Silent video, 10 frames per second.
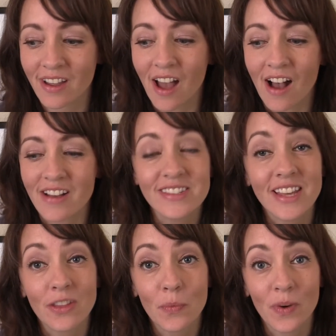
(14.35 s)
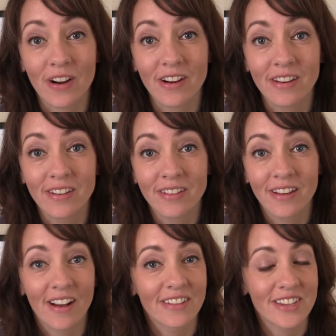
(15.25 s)
I'll say the word,
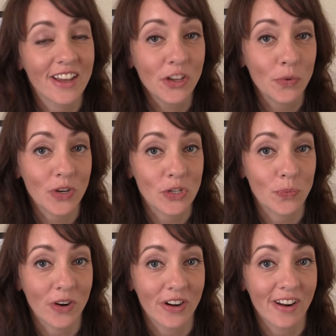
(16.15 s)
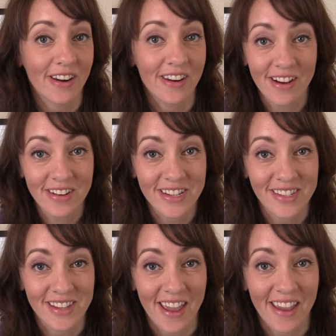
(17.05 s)
I'll tell you which word not to
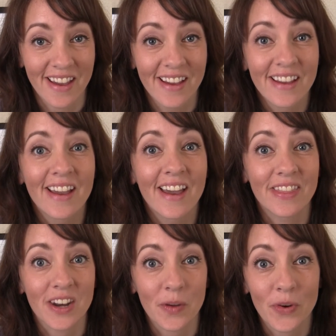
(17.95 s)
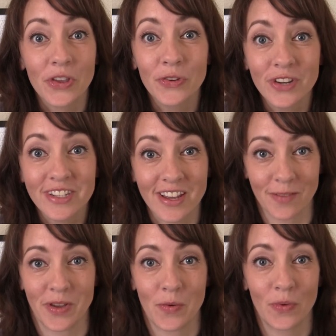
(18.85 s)
say, and then I want you to tell
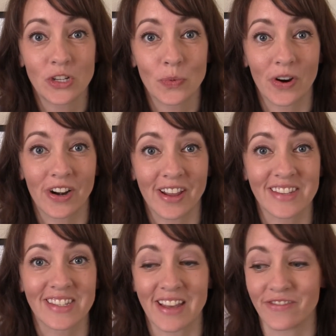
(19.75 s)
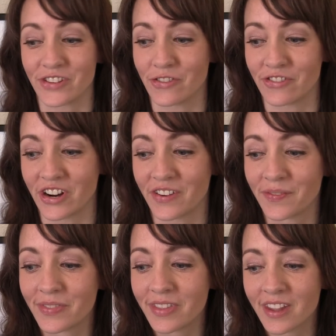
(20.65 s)
me which word is left over.
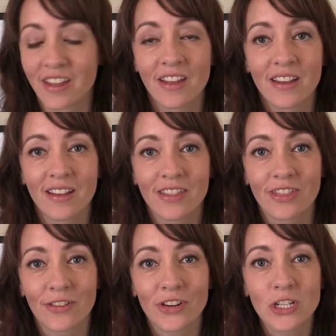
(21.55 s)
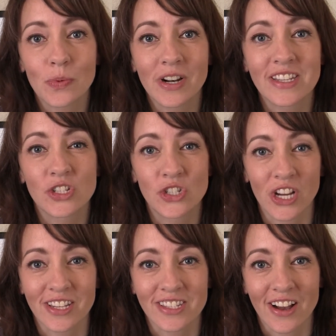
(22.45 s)
The first word is
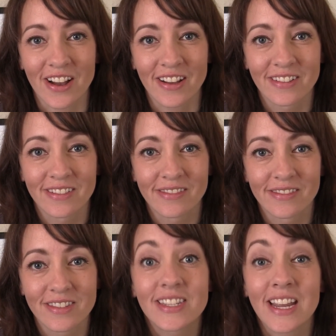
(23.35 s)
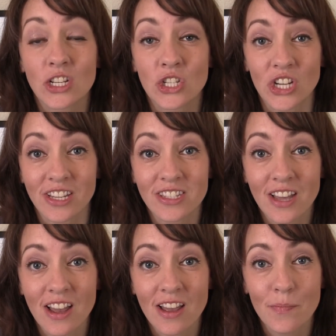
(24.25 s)
jigsaw. Say
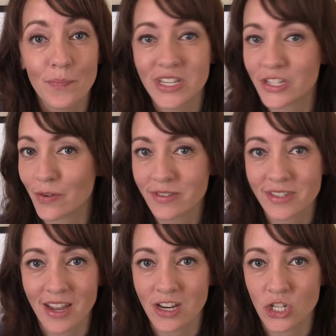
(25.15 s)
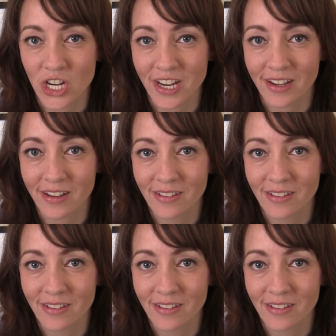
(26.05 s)
jigsaw, but don't say jig.